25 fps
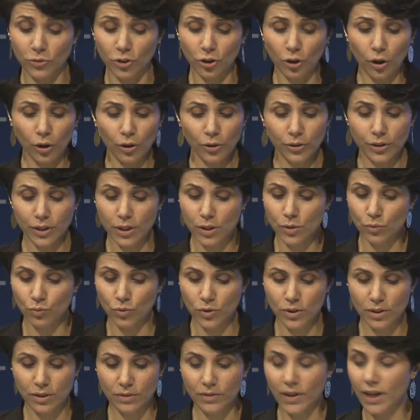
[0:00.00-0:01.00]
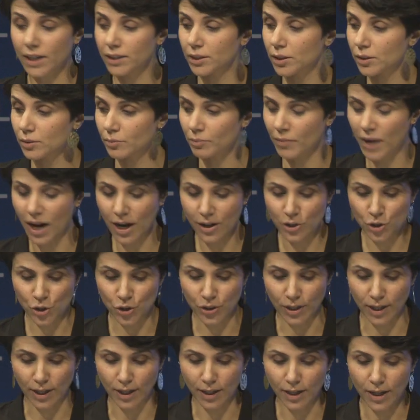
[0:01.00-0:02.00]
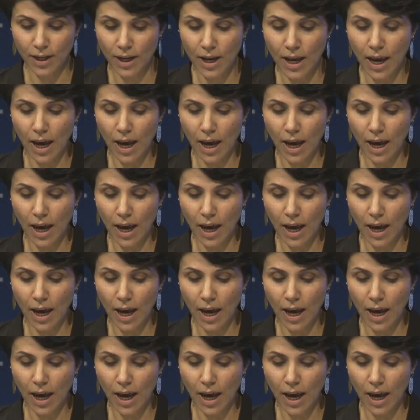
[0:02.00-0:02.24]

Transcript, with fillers: colonies was rather marginal,